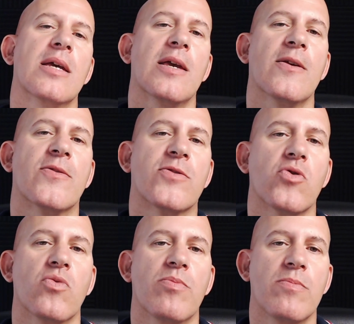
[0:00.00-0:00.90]
is
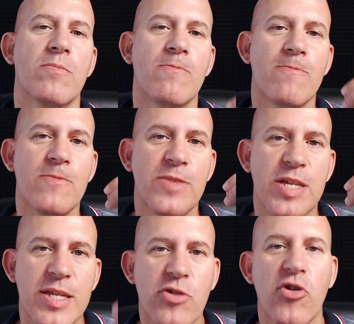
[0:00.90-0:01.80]
to
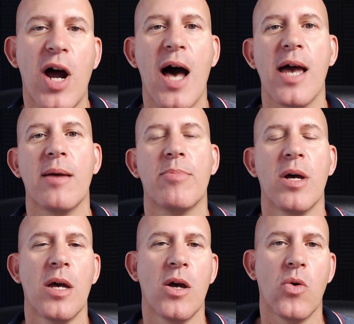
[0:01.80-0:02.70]
describe
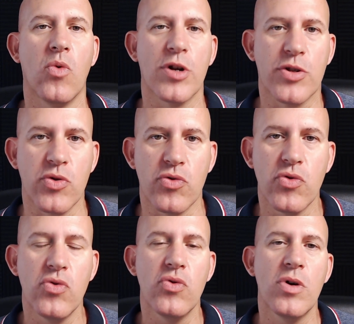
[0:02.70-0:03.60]
what you
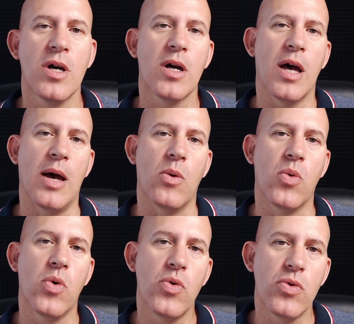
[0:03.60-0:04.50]
do and
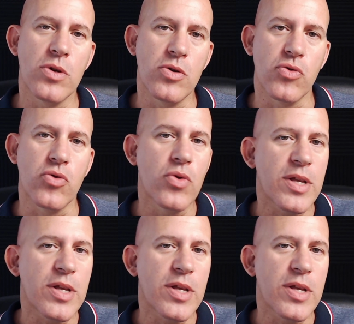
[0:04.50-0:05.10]
who you do it